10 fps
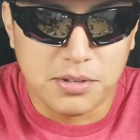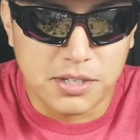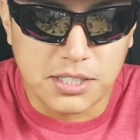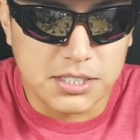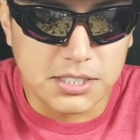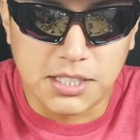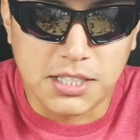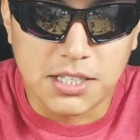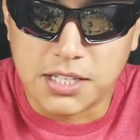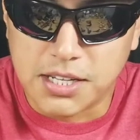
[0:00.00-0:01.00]
but it's just at
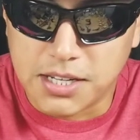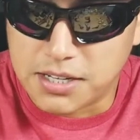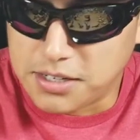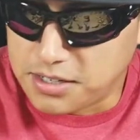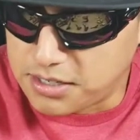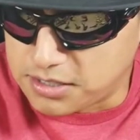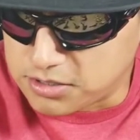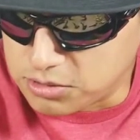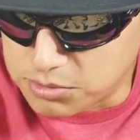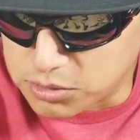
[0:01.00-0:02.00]
the end of the day,
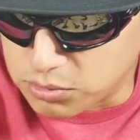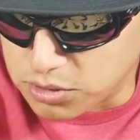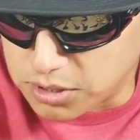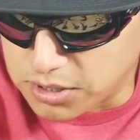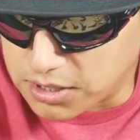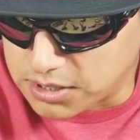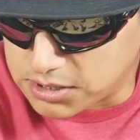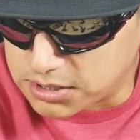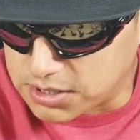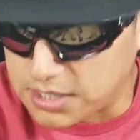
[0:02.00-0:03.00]
it's so much work.
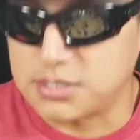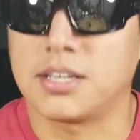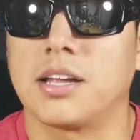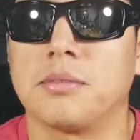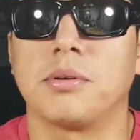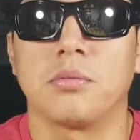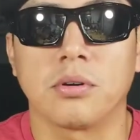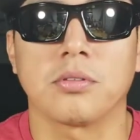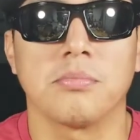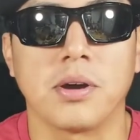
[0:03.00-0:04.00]
It just has to kind of be
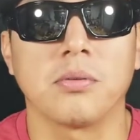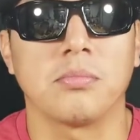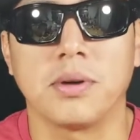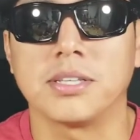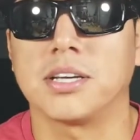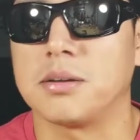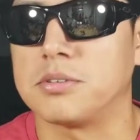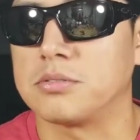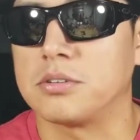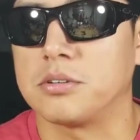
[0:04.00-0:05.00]
worth my time
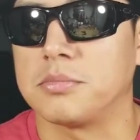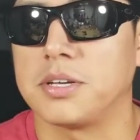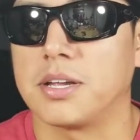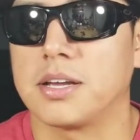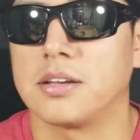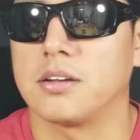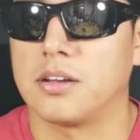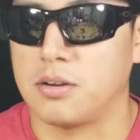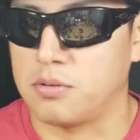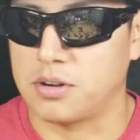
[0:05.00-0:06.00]
as well. I mean,
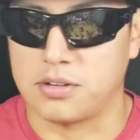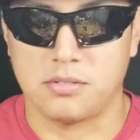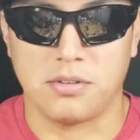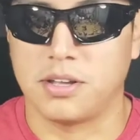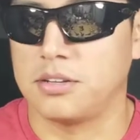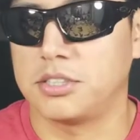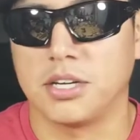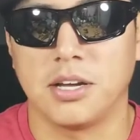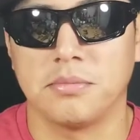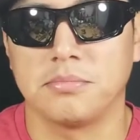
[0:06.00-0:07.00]
I work a regular
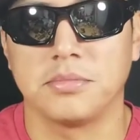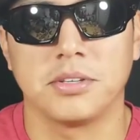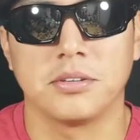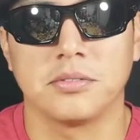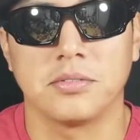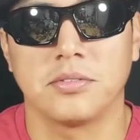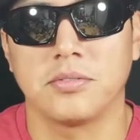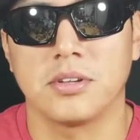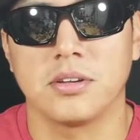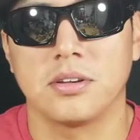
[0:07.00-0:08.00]
job, you know.
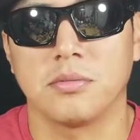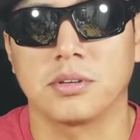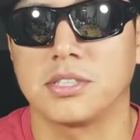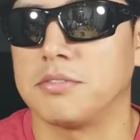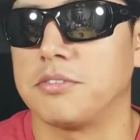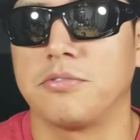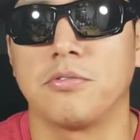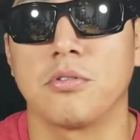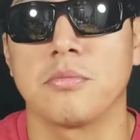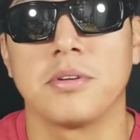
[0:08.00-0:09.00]
I work 7 to
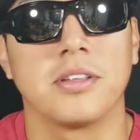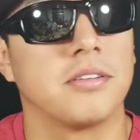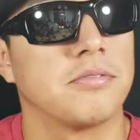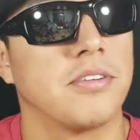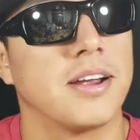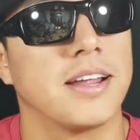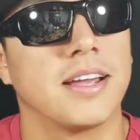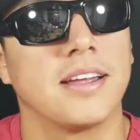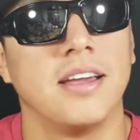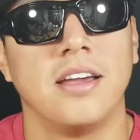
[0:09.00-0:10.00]
4 Monday through
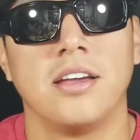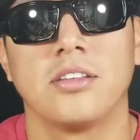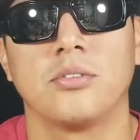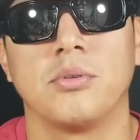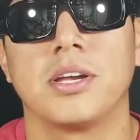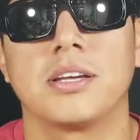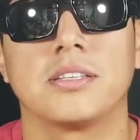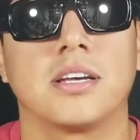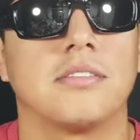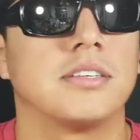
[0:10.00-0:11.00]
Friday. The
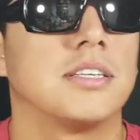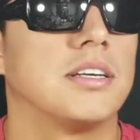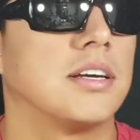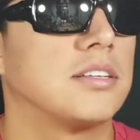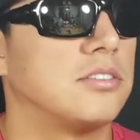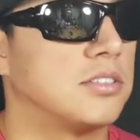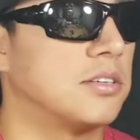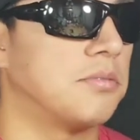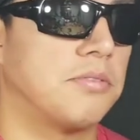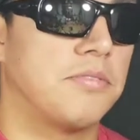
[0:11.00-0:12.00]
weekends, obviously, I like to do
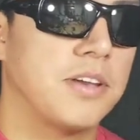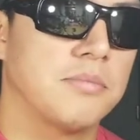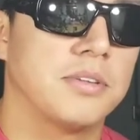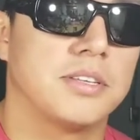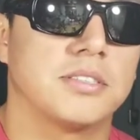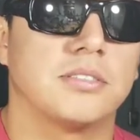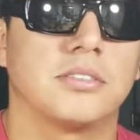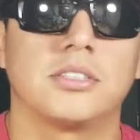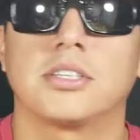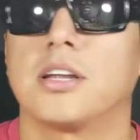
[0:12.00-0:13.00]
stuff with the family, so
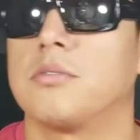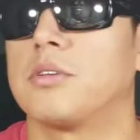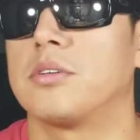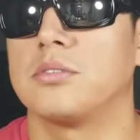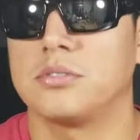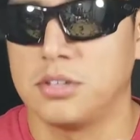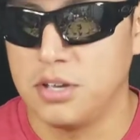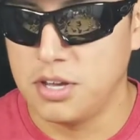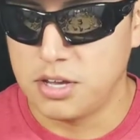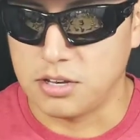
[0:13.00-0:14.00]
it's just kind of one of those,
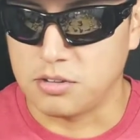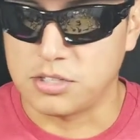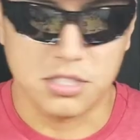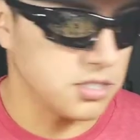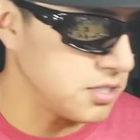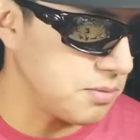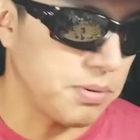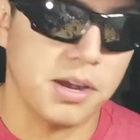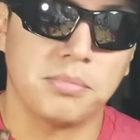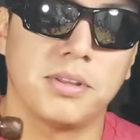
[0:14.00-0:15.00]
you know. This isn't a
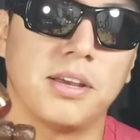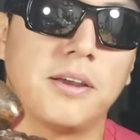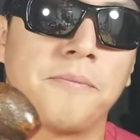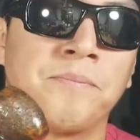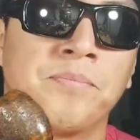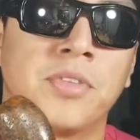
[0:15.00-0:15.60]
pipe that